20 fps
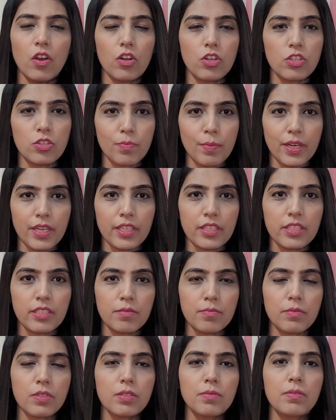or somatic
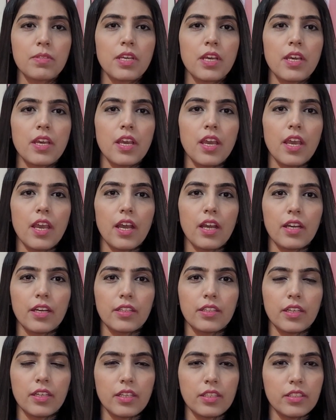symptoms.
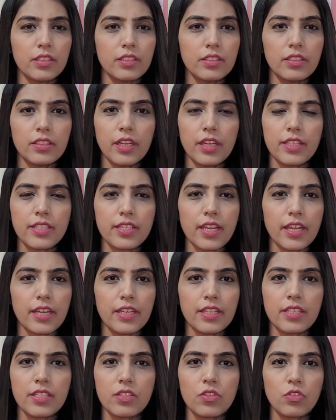The other
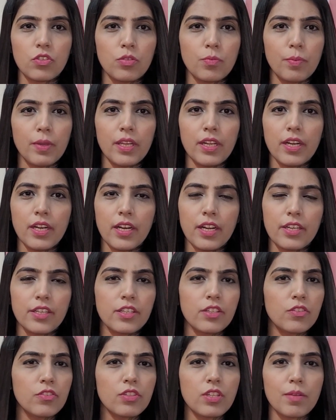anxieties could be
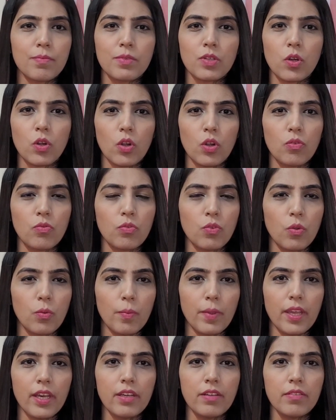related to some sort of
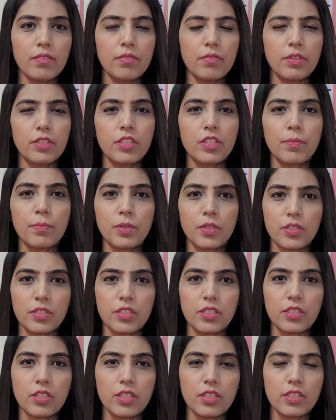phobia which a
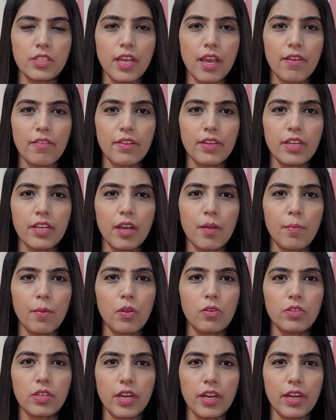person is having
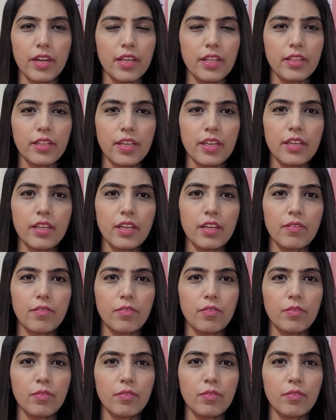about anything,